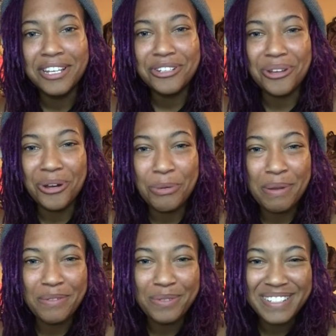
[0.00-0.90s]
So I hope
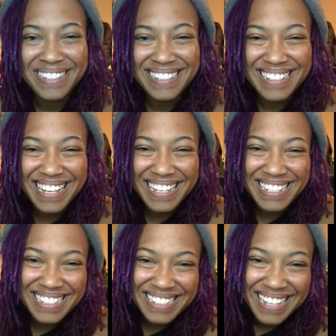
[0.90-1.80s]
everyone
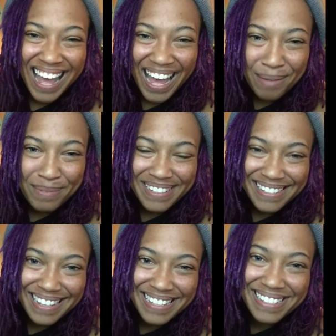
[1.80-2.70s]
stays happy,
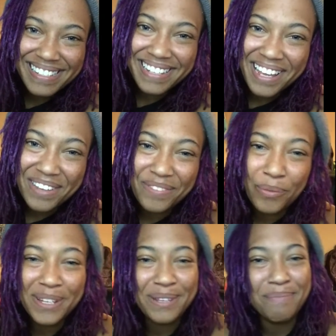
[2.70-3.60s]
stay safe,
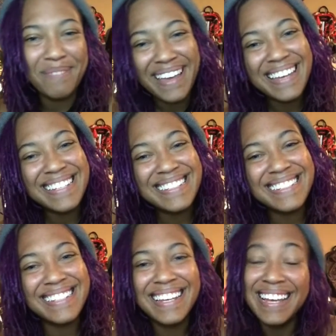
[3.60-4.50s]
wear your
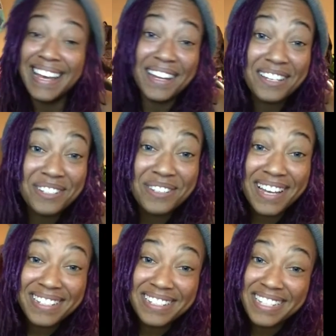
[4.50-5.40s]
mask, and I'll see you
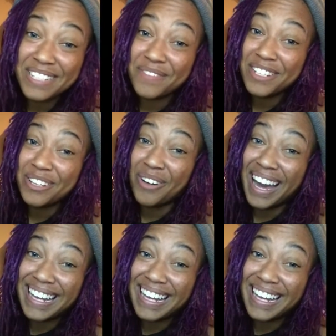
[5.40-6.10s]
guys in the next video.